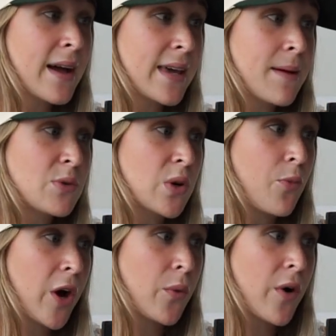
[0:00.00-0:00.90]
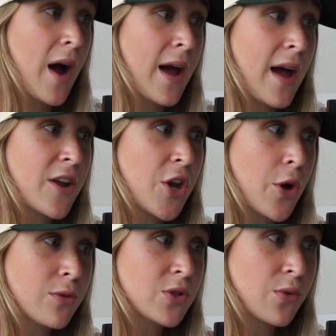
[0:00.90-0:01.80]
That came to a point where I had
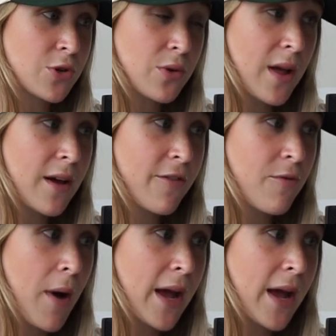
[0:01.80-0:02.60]
no social life.